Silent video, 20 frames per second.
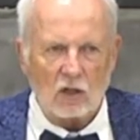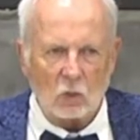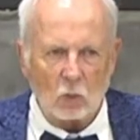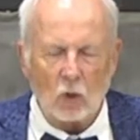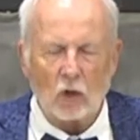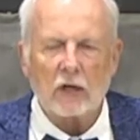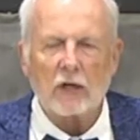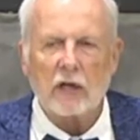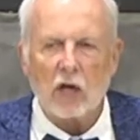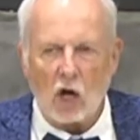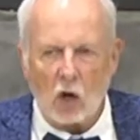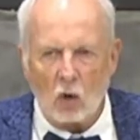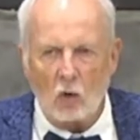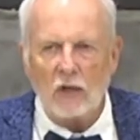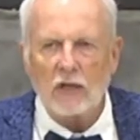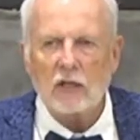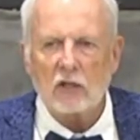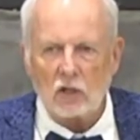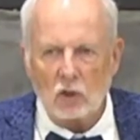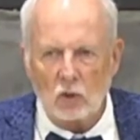We're
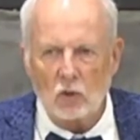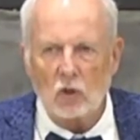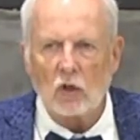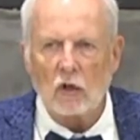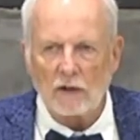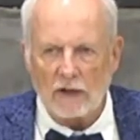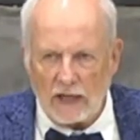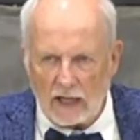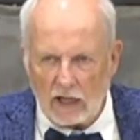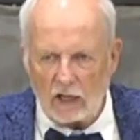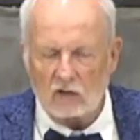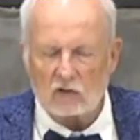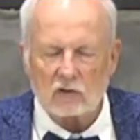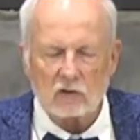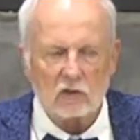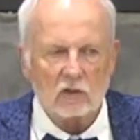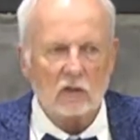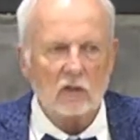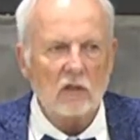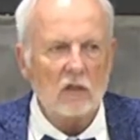going to her
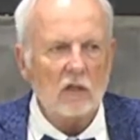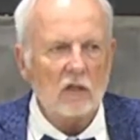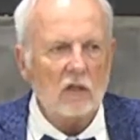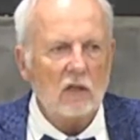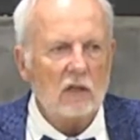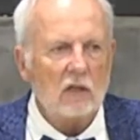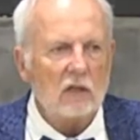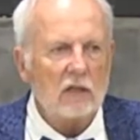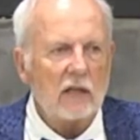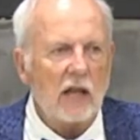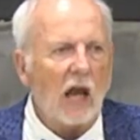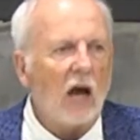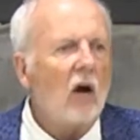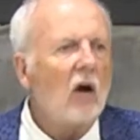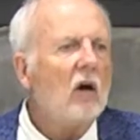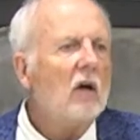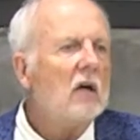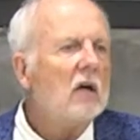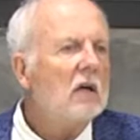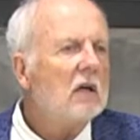house.
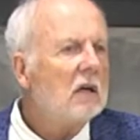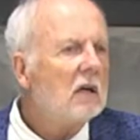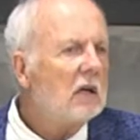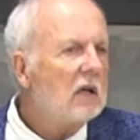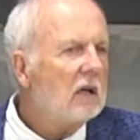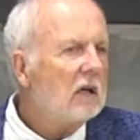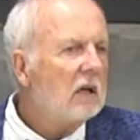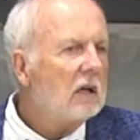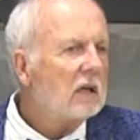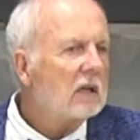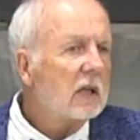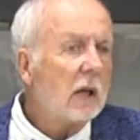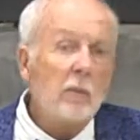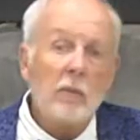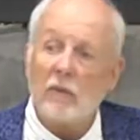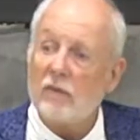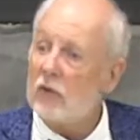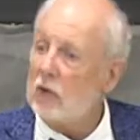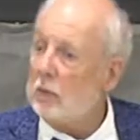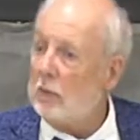Now,
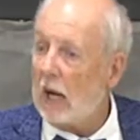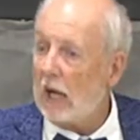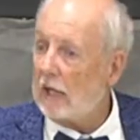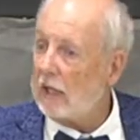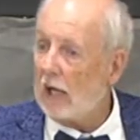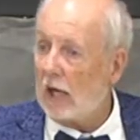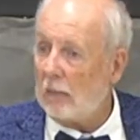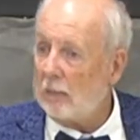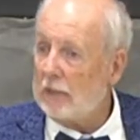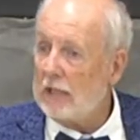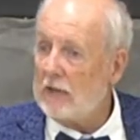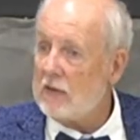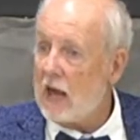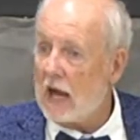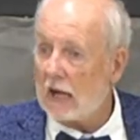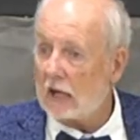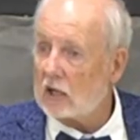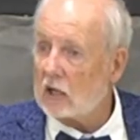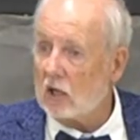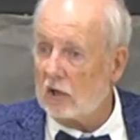some of you might not be
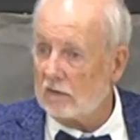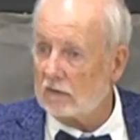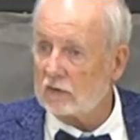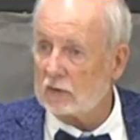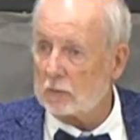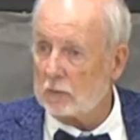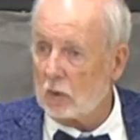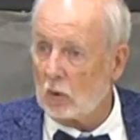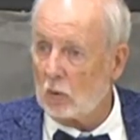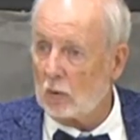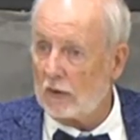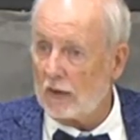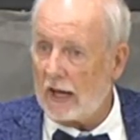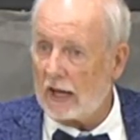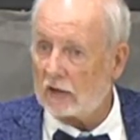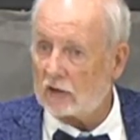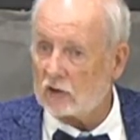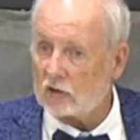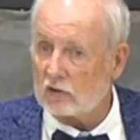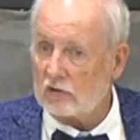that comfortable with
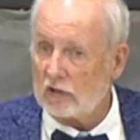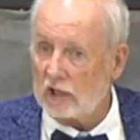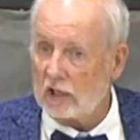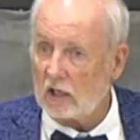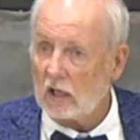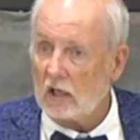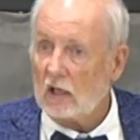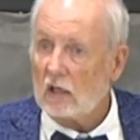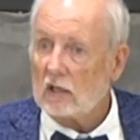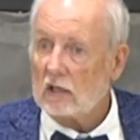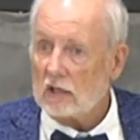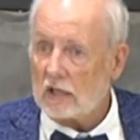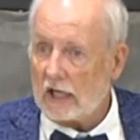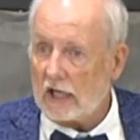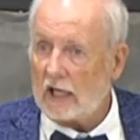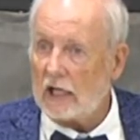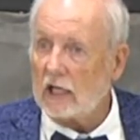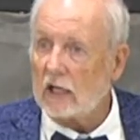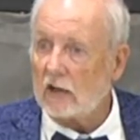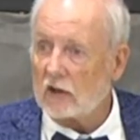actually
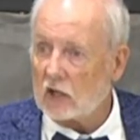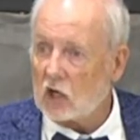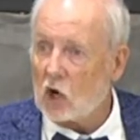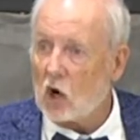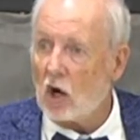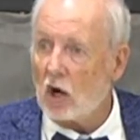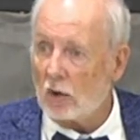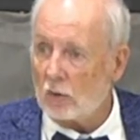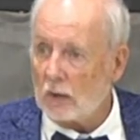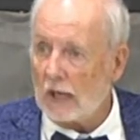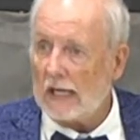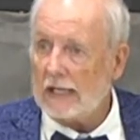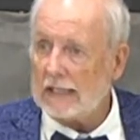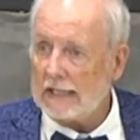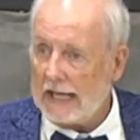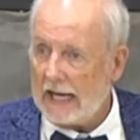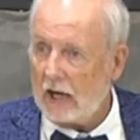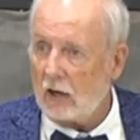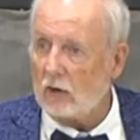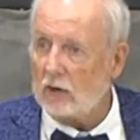getting in the car right
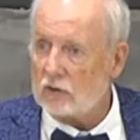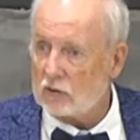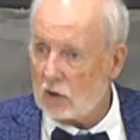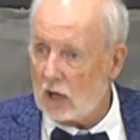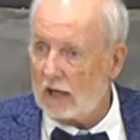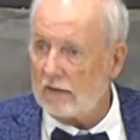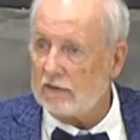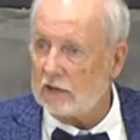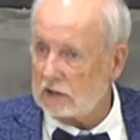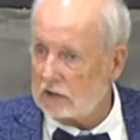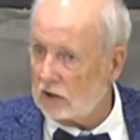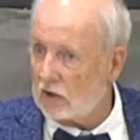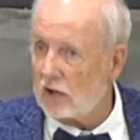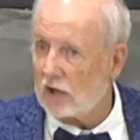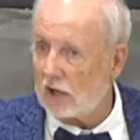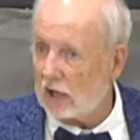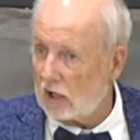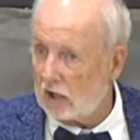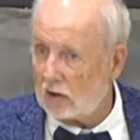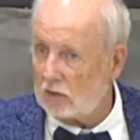now and driving to
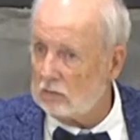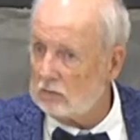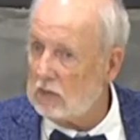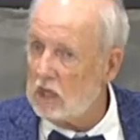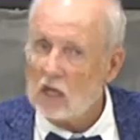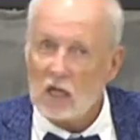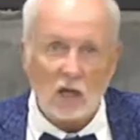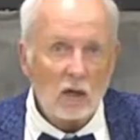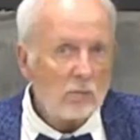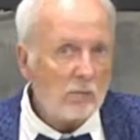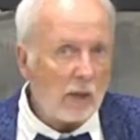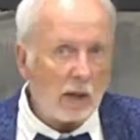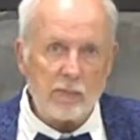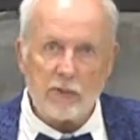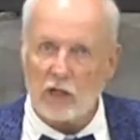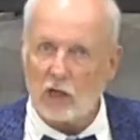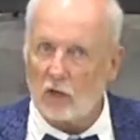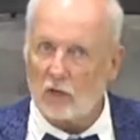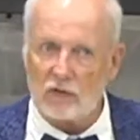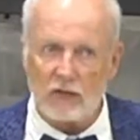their home.
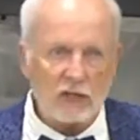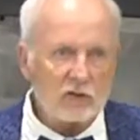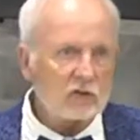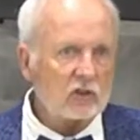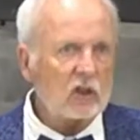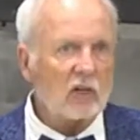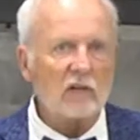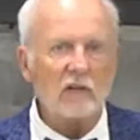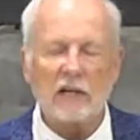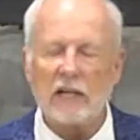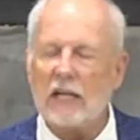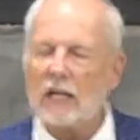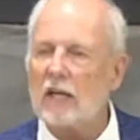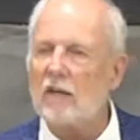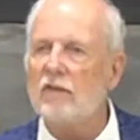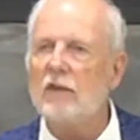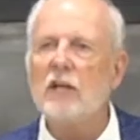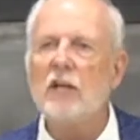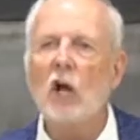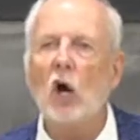Maybe you don't necessarily
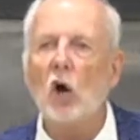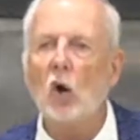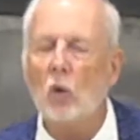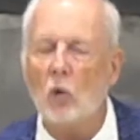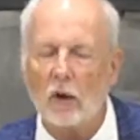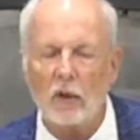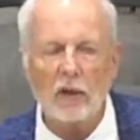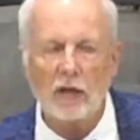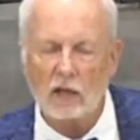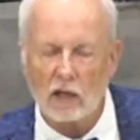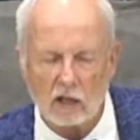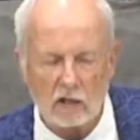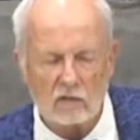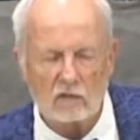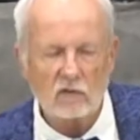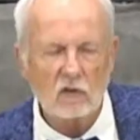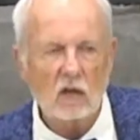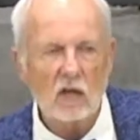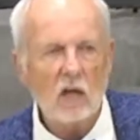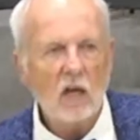even know where they
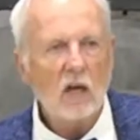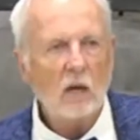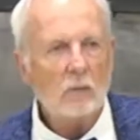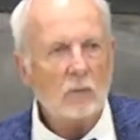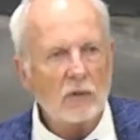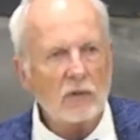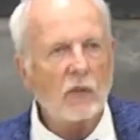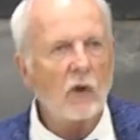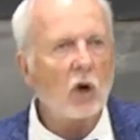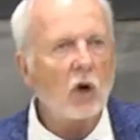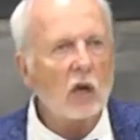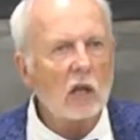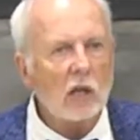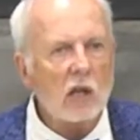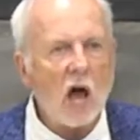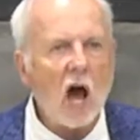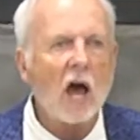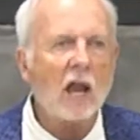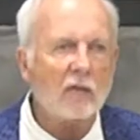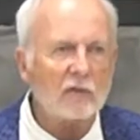live. But there are a
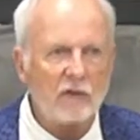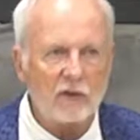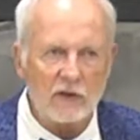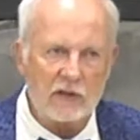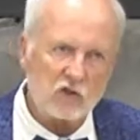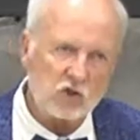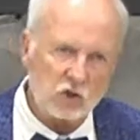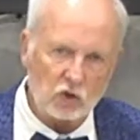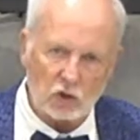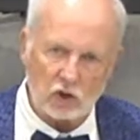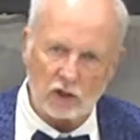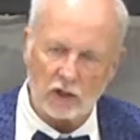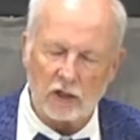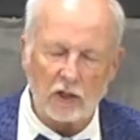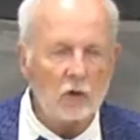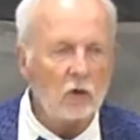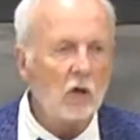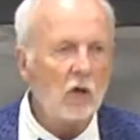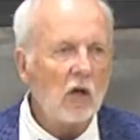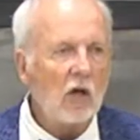lot of things you can
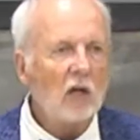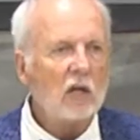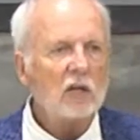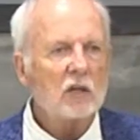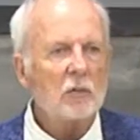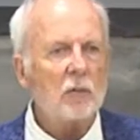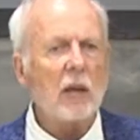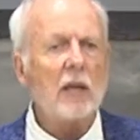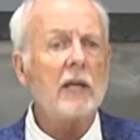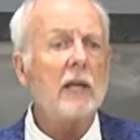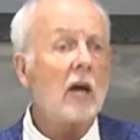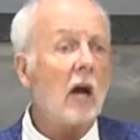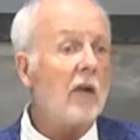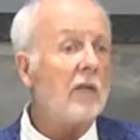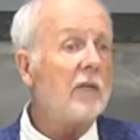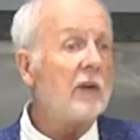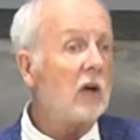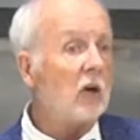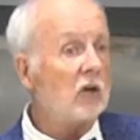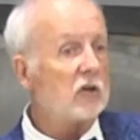do. Depending
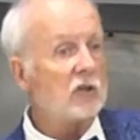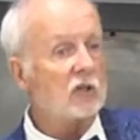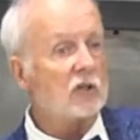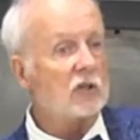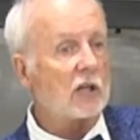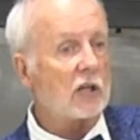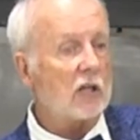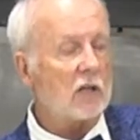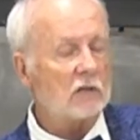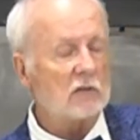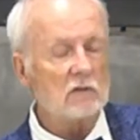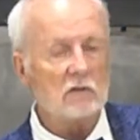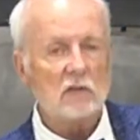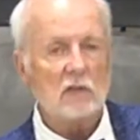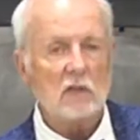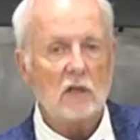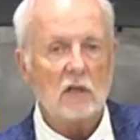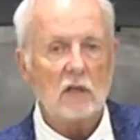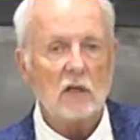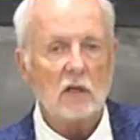on the urgency,
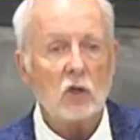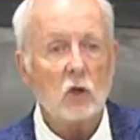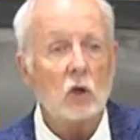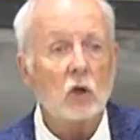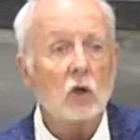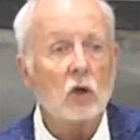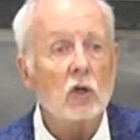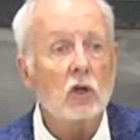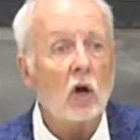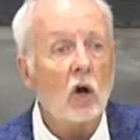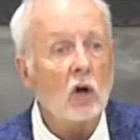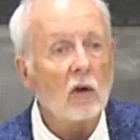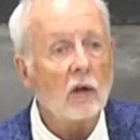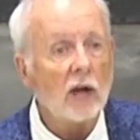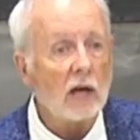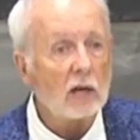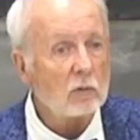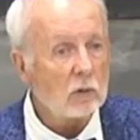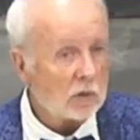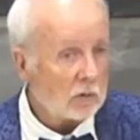you could call
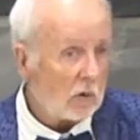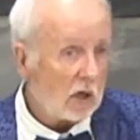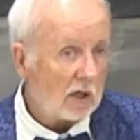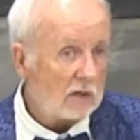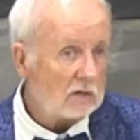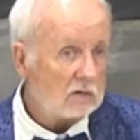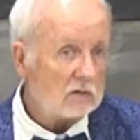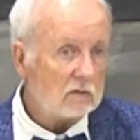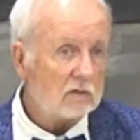911.